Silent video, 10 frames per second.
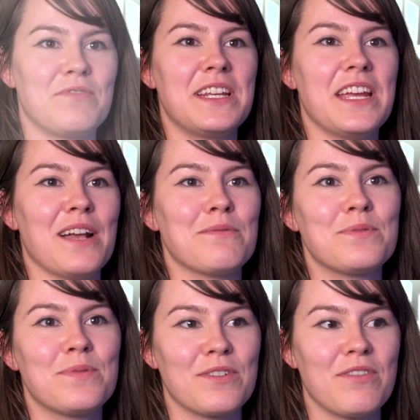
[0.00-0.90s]
really helped
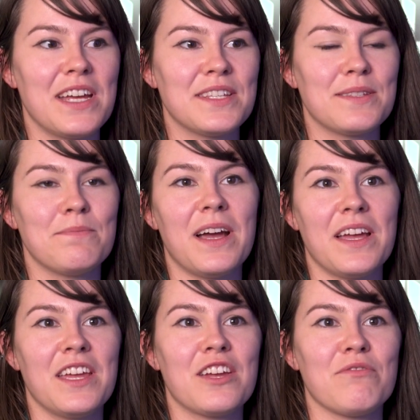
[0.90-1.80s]
progress
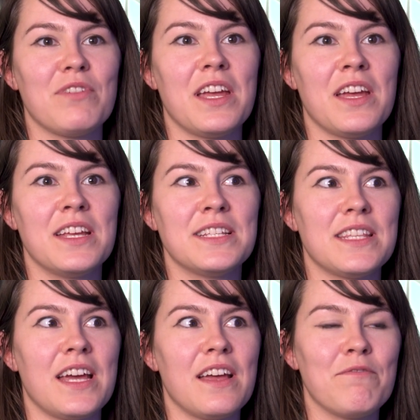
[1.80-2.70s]
my career is
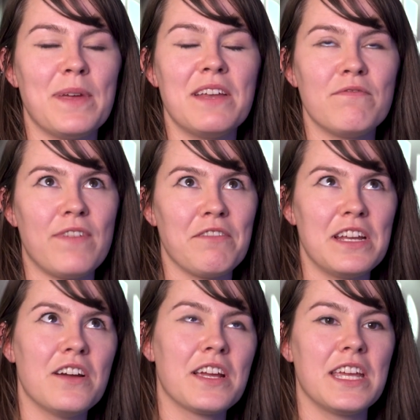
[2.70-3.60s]
that I've been
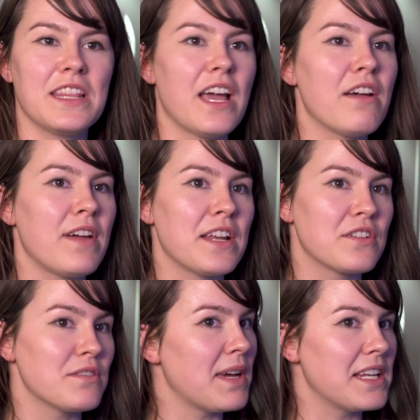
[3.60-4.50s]
very lucky in that I've
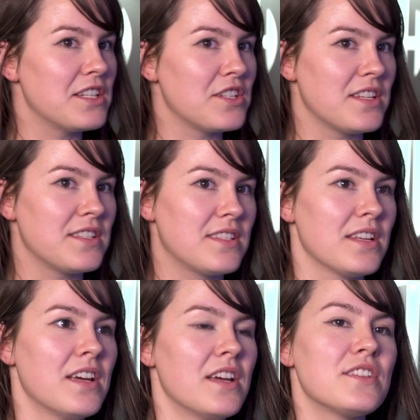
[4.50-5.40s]
had good managers
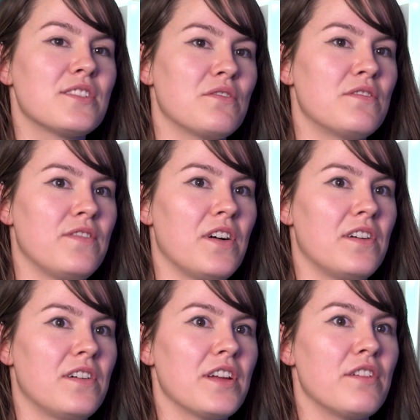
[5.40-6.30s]
so
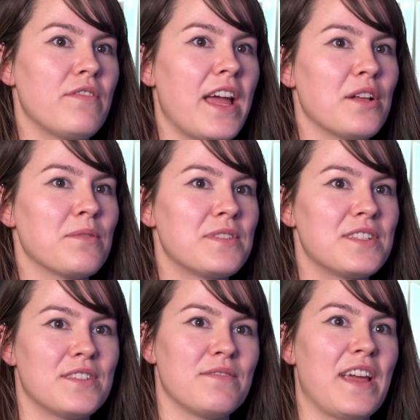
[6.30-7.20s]
far who've
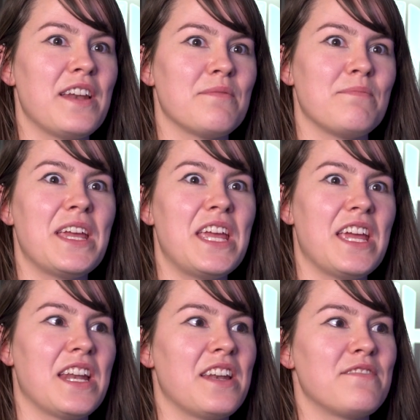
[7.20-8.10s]
helped develop
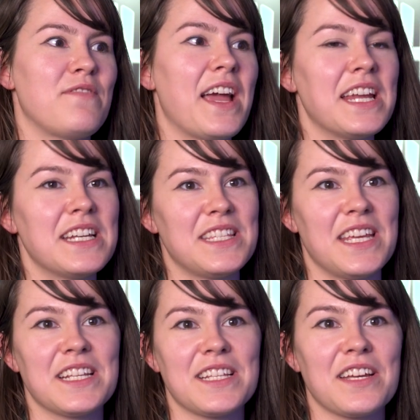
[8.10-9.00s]
me and find
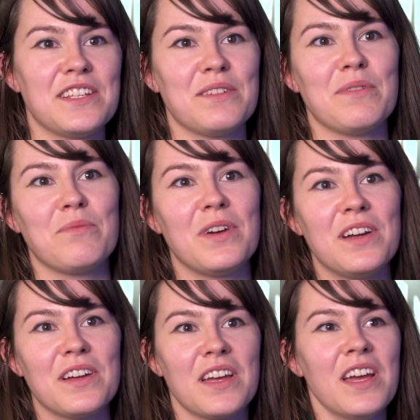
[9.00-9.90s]
things I can do at
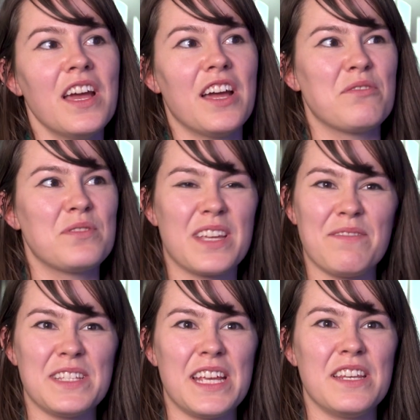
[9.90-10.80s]
work and also
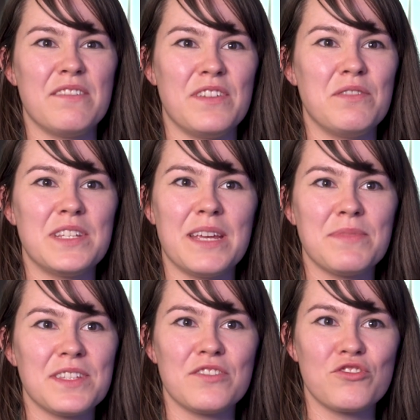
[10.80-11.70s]
give us interview
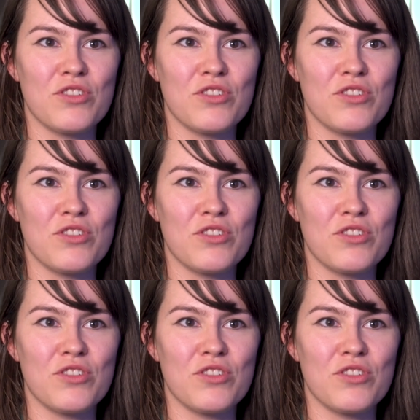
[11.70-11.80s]
tips and